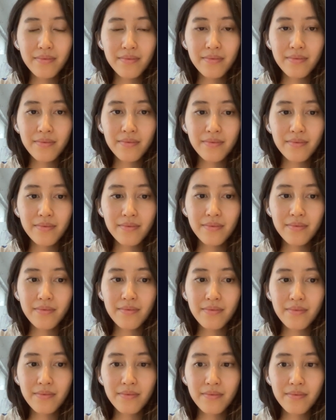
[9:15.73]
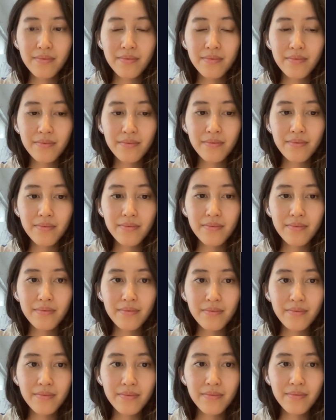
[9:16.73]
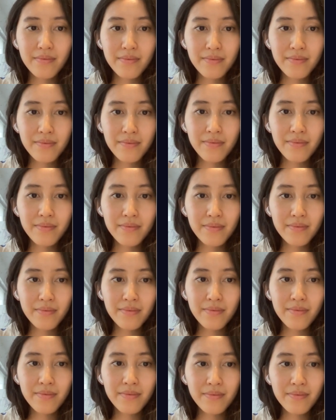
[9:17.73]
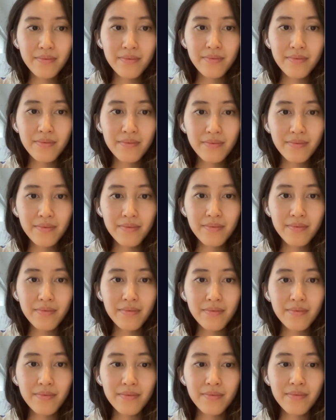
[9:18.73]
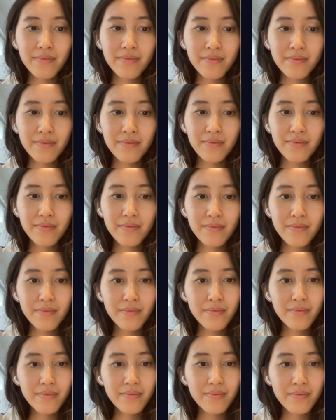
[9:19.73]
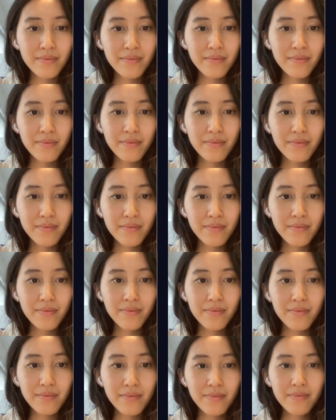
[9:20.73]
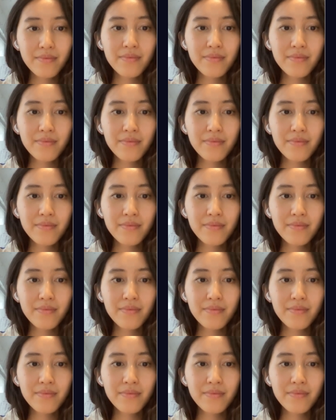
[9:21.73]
(not speaking)